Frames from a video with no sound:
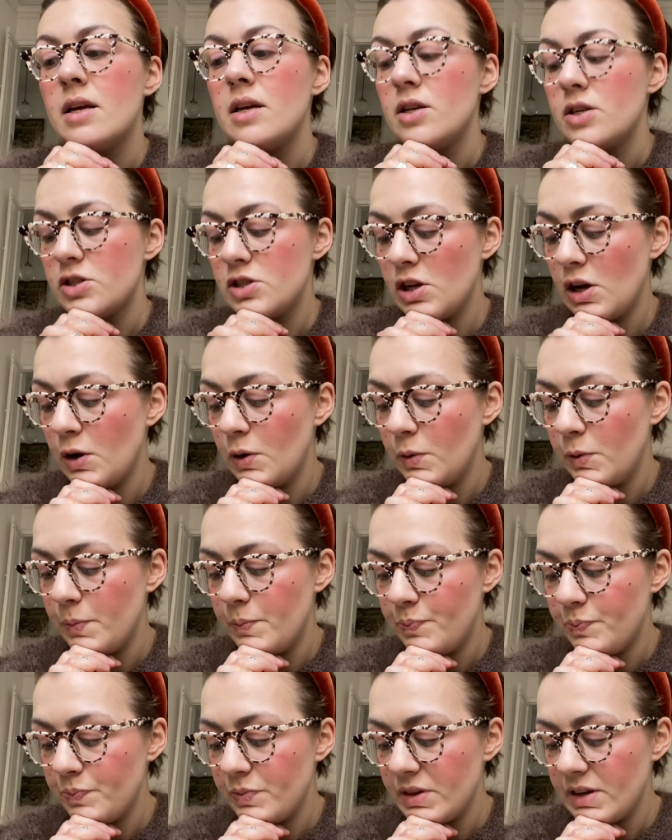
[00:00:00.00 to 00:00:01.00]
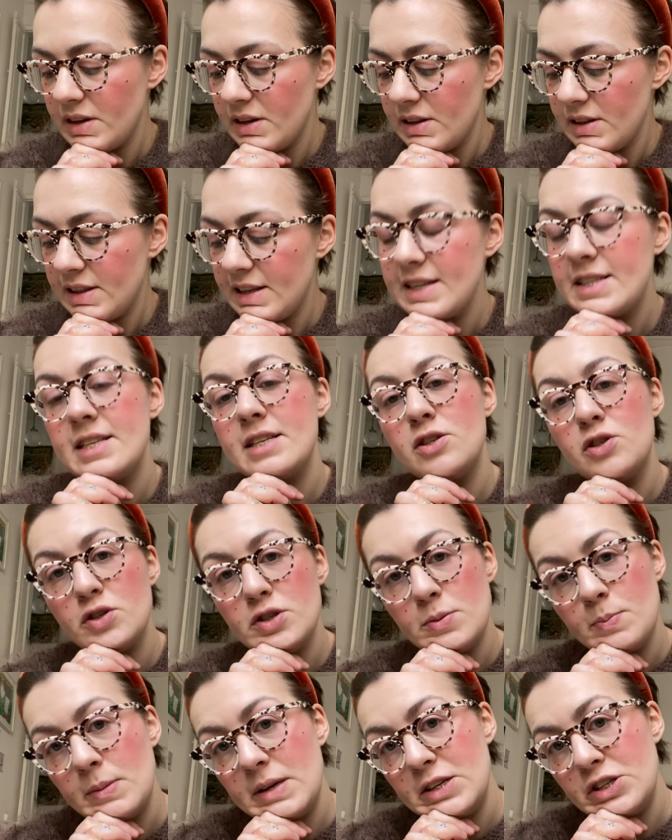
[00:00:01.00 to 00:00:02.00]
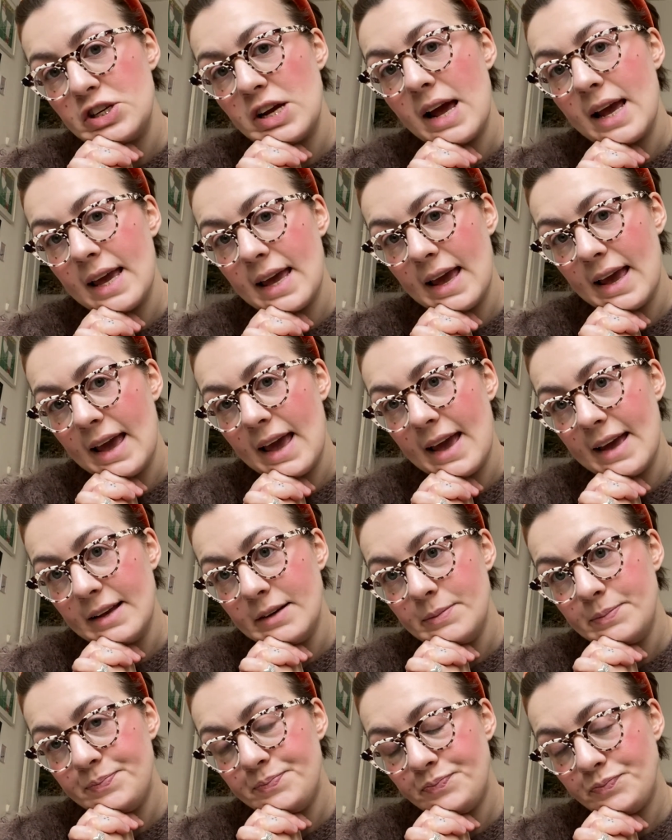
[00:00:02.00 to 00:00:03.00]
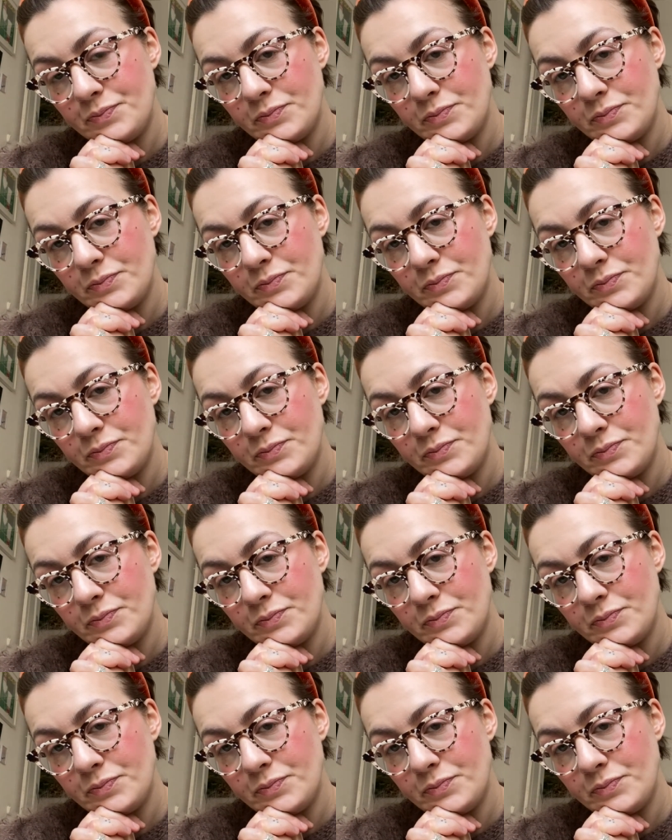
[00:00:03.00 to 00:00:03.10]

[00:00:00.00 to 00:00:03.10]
So this is just me checking in